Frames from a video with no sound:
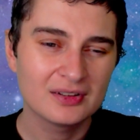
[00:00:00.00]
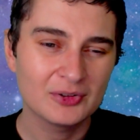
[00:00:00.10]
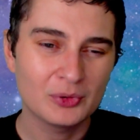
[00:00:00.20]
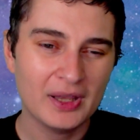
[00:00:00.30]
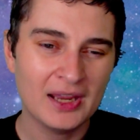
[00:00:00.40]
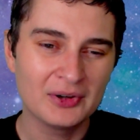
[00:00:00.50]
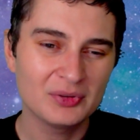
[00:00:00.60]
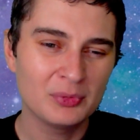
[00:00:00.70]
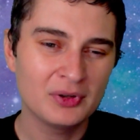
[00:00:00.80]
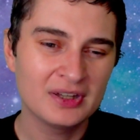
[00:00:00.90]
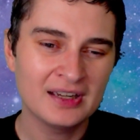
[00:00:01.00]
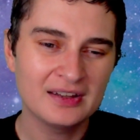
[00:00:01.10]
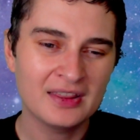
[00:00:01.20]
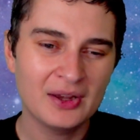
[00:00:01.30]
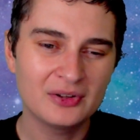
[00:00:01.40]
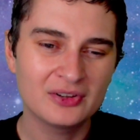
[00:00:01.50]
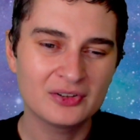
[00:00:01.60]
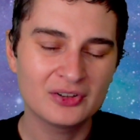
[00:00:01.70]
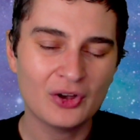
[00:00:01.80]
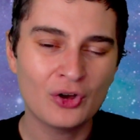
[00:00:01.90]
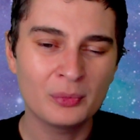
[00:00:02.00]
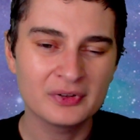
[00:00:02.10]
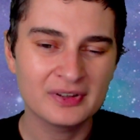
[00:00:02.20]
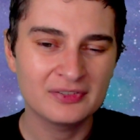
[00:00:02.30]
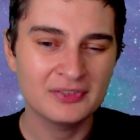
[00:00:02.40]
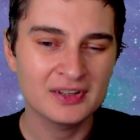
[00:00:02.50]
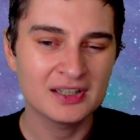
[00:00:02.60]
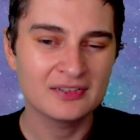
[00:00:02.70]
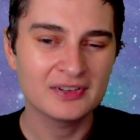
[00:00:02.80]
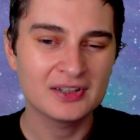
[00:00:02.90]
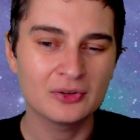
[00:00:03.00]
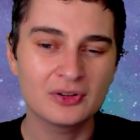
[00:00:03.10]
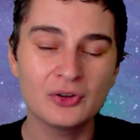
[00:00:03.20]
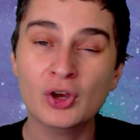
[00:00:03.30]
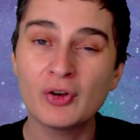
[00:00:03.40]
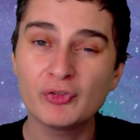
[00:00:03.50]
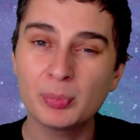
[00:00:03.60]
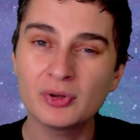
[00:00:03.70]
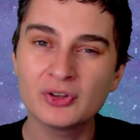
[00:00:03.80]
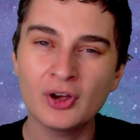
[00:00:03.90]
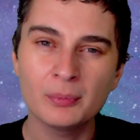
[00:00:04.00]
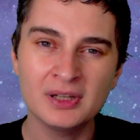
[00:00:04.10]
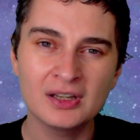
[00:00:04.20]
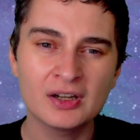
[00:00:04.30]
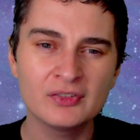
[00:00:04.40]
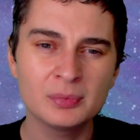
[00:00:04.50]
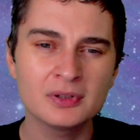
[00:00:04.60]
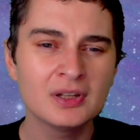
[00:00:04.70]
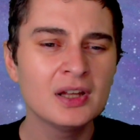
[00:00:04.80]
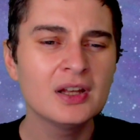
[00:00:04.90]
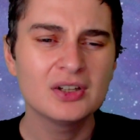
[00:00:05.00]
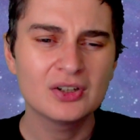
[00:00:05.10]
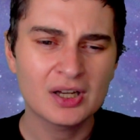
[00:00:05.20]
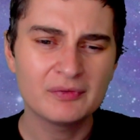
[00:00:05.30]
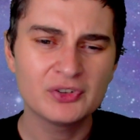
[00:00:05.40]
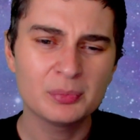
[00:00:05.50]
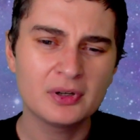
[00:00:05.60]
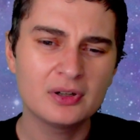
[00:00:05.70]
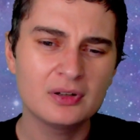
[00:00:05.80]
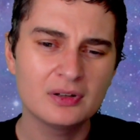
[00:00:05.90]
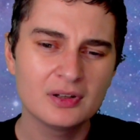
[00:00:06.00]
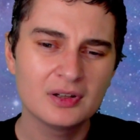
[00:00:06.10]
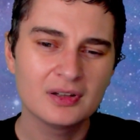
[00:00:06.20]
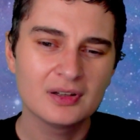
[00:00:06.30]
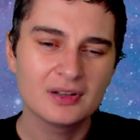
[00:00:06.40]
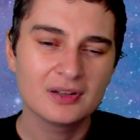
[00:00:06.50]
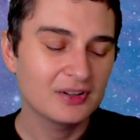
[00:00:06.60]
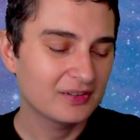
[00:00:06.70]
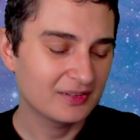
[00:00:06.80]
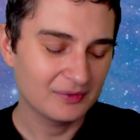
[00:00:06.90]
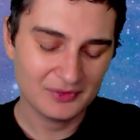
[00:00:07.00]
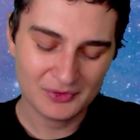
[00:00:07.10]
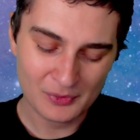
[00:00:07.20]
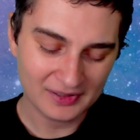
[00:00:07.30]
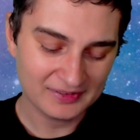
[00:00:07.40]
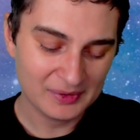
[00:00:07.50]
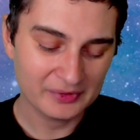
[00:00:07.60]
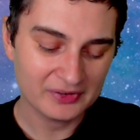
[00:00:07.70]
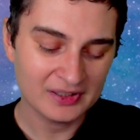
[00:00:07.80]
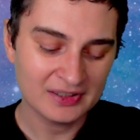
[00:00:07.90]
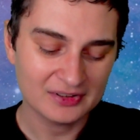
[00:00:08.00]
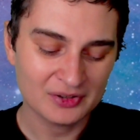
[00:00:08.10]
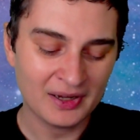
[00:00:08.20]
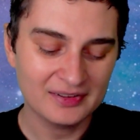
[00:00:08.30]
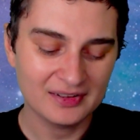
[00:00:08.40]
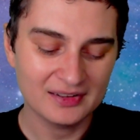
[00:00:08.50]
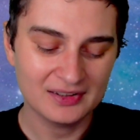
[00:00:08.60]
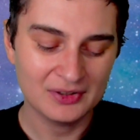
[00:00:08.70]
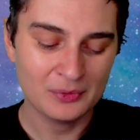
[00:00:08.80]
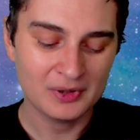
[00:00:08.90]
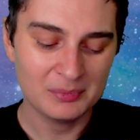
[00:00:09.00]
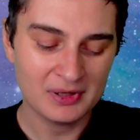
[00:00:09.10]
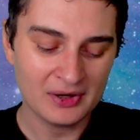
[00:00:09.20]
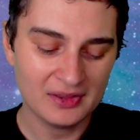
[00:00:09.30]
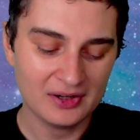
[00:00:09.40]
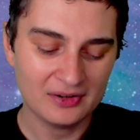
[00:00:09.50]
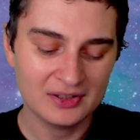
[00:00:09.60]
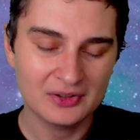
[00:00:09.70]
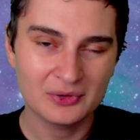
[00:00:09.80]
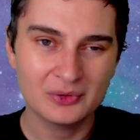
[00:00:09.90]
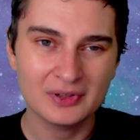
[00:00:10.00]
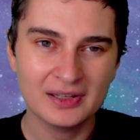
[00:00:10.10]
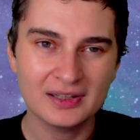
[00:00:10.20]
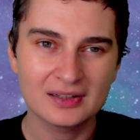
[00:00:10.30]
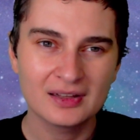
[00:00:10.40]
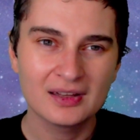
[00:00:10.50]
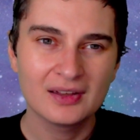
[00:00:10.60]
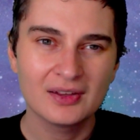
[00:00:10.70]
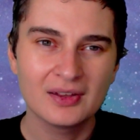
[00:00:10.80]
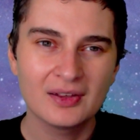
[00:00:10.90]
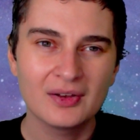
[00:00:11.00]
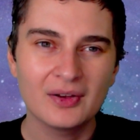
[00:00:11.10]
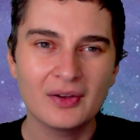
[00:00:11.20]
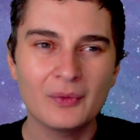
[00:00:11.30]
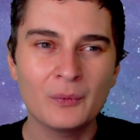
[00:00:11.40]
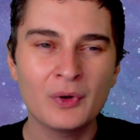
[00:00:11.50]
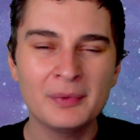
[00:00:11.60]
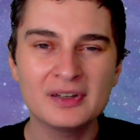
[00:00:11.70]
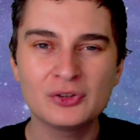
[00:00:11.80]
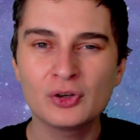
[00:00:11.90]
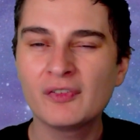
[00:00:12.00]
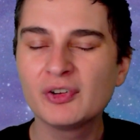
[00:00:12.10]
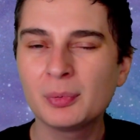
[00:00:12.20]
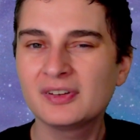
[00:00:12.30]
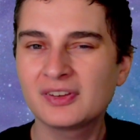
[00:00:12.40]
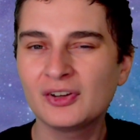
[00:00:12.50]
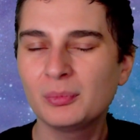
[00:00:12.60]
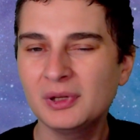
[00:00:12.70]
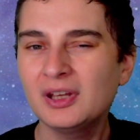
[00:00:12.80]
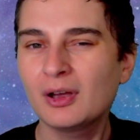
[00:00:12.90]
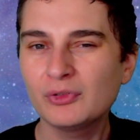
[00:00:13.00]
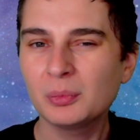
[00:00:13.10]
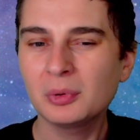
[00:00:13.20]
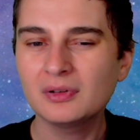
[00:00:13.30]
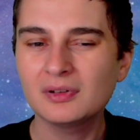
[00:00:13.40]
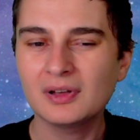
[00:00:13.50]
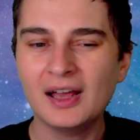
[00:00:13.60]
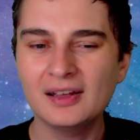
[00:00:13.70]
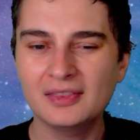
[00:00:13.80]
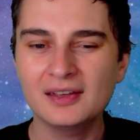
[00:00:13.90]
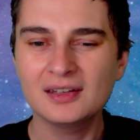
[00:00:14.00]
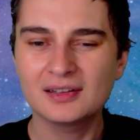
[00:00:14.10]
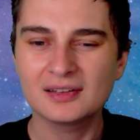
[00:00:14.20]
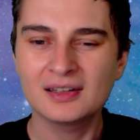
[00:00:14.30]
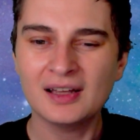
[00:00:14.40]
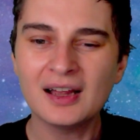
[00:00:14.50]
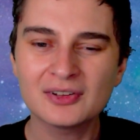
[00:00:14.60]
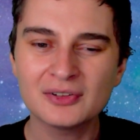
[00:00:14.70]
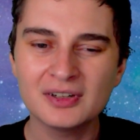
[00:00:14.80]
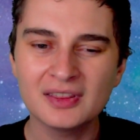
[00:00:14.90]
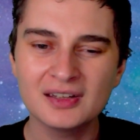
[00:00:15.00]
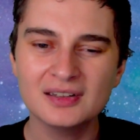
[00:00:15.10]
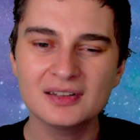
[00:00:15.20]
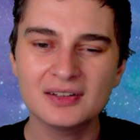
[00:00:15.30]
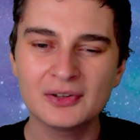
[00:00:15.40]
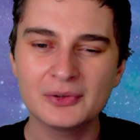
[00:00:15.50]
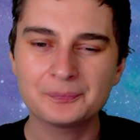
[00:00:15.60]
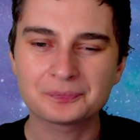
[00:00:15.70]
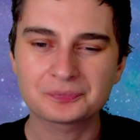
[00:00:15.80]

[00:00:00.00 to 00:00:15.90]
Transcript: So Aries moon in the ninth house, there's almost this feeling of like you're comfortable not being comfortable. You're comfortable, just you want to see what's on the next horizon. Like, you want to be out there, you know, like, what makes you comfortable is to not be comfortable, I think, like that sort of thing, you know.